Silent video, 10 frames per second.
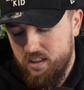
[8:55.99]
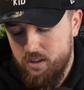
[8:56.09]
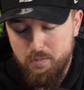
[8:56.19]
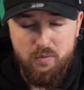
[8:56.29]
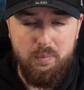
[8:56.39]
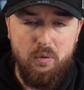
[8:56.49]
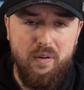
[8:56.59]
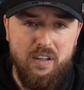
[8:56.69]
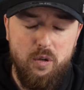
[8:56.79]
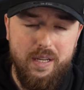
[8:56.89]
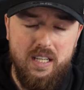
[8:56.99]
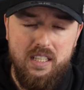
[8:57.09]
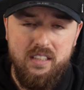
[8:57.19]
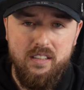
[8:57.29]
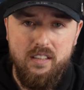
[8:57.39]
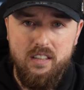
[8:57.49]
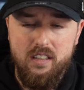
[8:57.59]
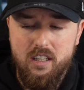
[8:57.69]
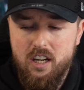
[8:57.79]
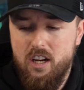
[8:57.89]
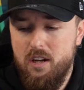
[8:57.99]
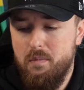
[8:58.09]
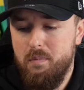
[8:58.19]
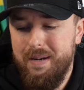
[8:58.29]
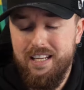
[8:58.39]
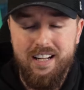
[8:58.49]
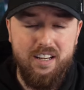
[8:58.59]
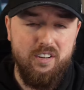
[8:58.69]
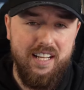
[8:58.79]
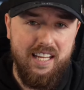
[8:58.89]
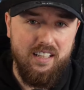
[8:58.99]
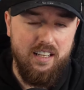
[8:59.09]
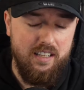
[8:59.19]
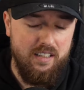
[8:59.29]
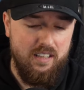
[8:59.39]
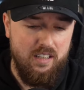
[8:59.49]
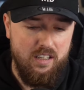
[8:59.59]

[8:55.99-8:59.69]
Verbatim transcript: You moved the ball very quickly. Um, Man United couldn't handle it.